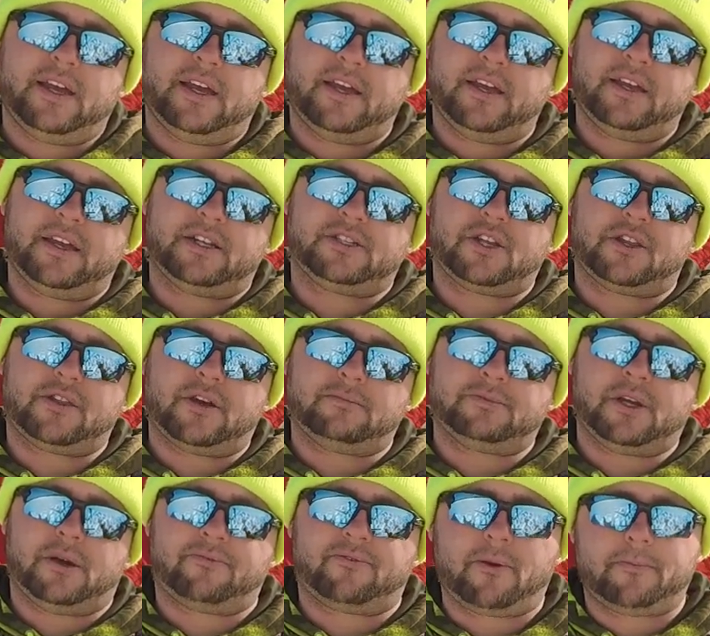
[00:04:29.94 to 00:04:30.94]
it's a thumbs
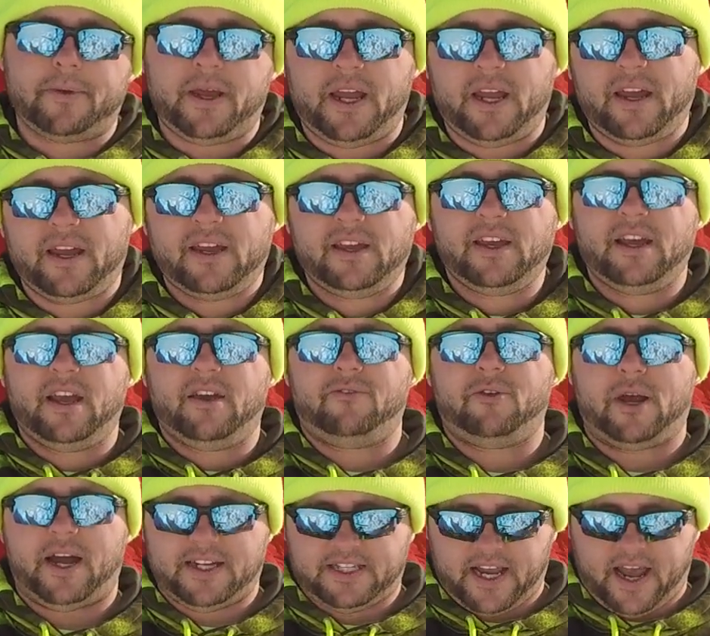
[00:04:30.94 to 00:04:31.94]
up from me. If you
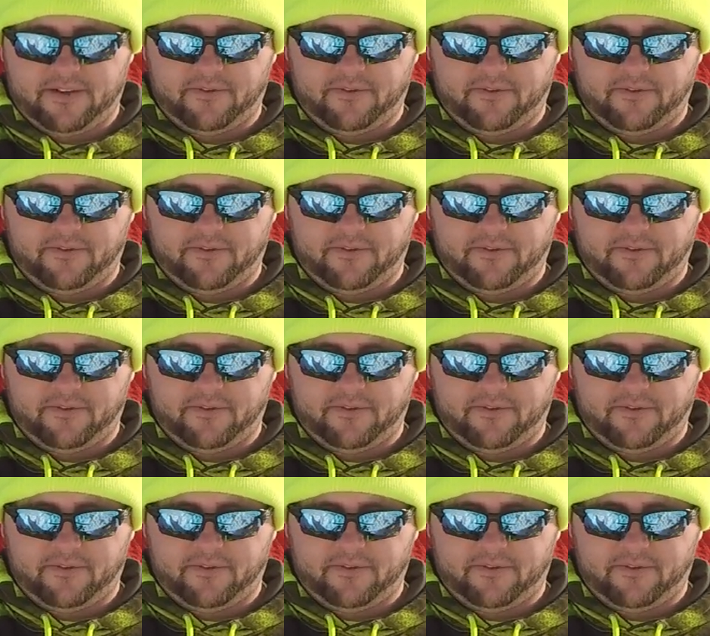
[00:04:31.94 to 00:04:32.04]
guys have a